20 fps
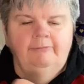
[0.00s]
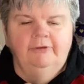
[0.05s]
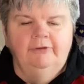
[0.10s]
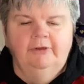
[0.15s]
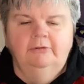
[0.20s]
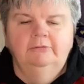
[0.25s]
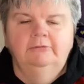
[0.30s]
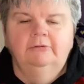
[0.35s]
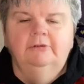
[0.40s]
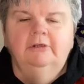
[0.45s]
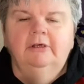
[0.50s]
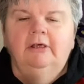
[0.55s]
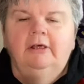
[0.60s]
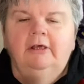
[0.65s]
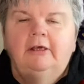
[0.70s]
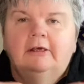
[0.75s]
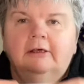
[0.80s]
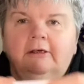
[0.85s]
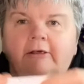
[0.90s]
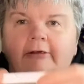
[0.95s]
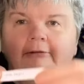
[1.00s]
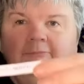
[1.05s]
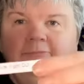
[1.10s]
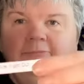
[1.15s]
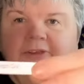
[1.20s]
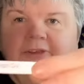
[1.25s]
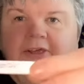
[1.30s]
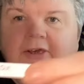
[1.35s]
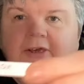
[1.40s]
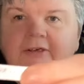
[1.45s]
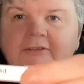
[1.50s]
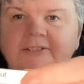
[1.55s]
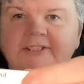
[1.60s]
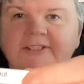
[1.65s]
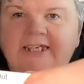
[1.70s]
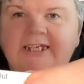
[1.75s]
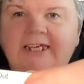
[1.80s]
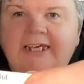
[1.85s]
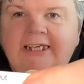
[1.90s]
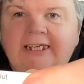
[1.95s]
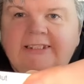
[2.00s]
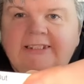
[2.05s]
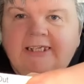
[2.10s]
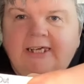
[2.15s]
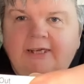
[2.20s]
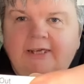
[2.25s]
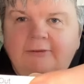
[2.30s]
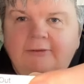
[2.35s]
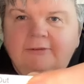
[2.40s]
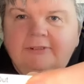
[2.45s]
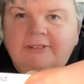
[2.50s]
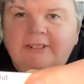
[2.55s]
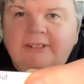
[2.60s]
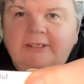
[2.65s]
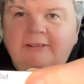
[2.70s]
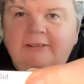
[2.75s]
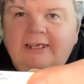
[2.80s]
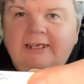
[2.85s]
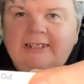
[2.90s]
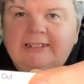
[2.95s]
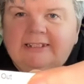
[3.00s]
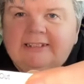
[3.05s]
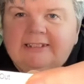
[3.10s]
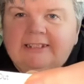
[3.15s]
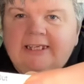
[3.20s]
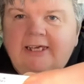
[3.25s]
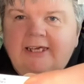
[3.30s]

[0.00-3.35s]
Oh, Girls' Night Out. That's